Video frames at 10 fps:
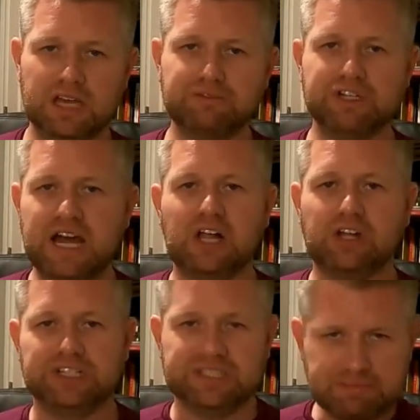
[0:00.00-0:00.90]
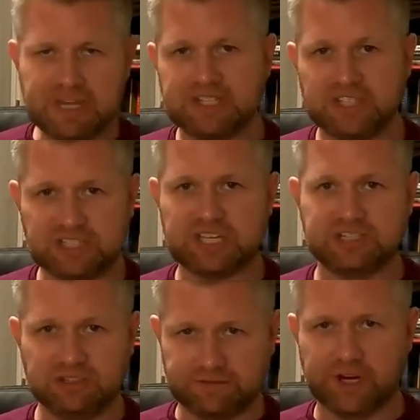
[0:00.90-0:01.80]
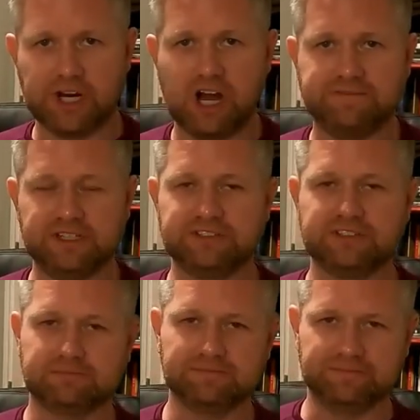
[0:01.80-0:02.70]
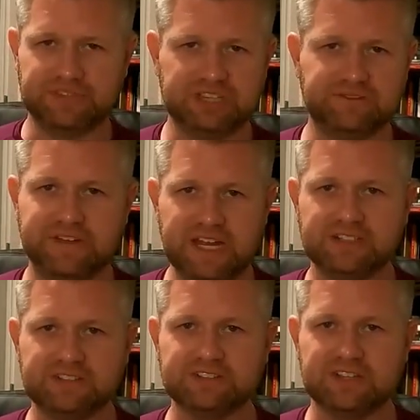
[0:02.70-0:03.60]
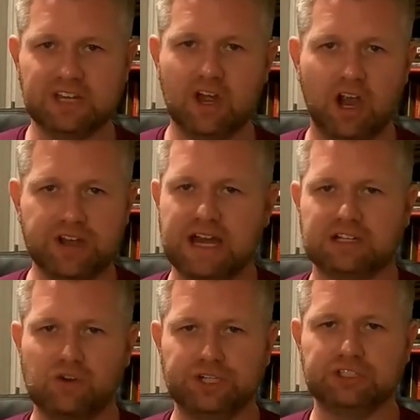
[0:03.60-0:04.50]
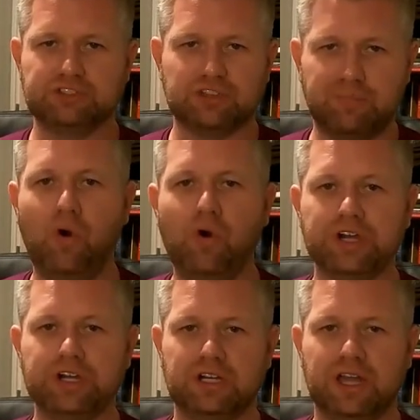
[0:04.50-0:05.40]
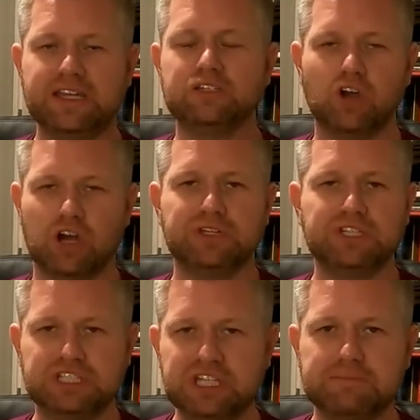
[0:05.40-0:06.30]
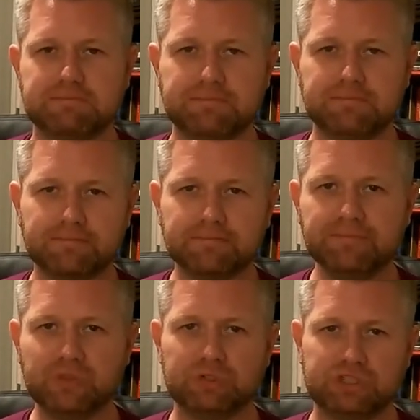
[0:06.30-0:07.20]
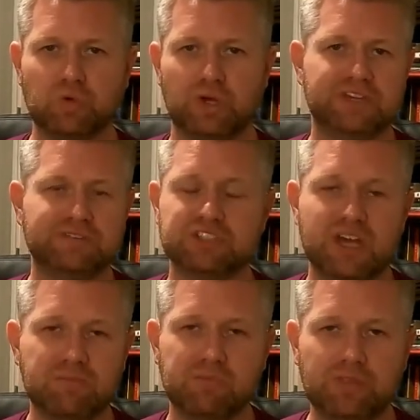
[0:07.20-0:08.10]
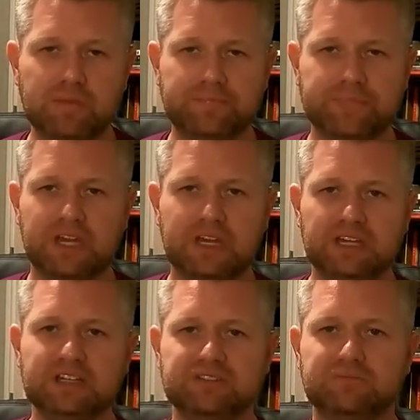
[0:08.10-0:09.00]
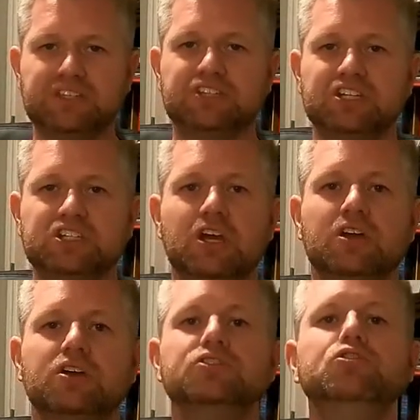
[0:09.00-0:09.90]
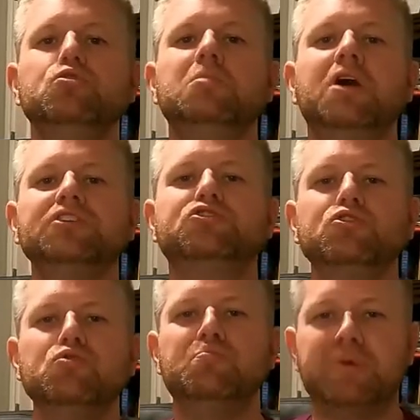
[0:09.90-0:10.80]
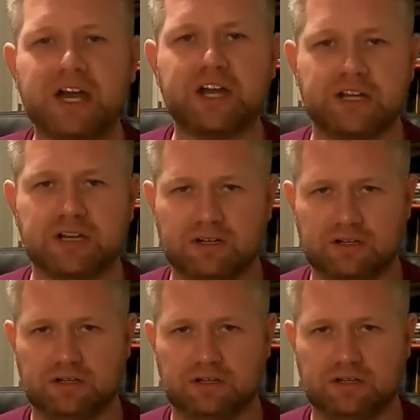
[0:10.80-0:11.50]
every dollar is a message sent to the front office that the fans are not going to support a garbage team, which is what they've assembled. It is a message, you must do better.